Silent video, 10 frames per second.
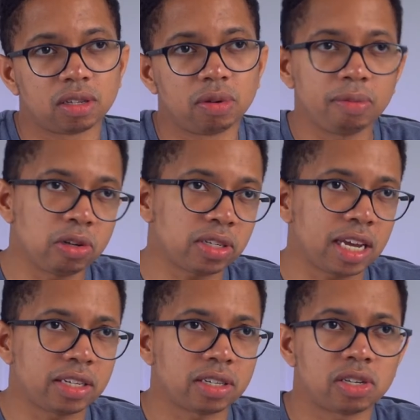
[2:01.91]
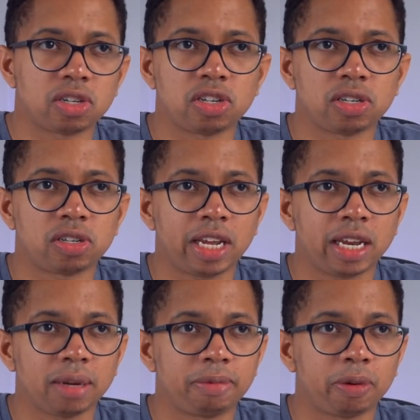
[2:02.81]
So in most cases, it should
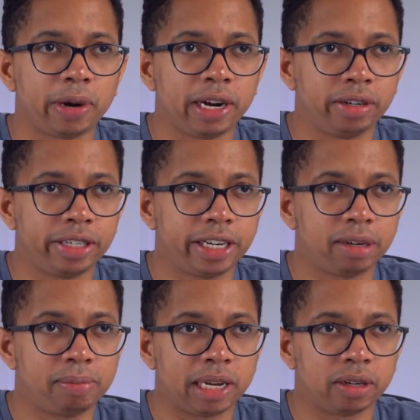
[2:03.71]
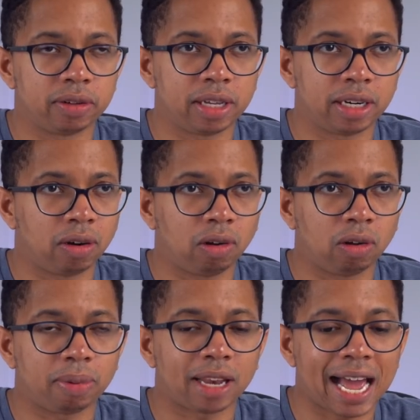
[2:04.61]
stand up to wear and tear better than an
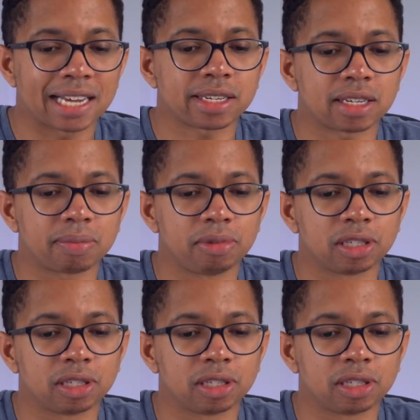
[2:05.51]
all plastic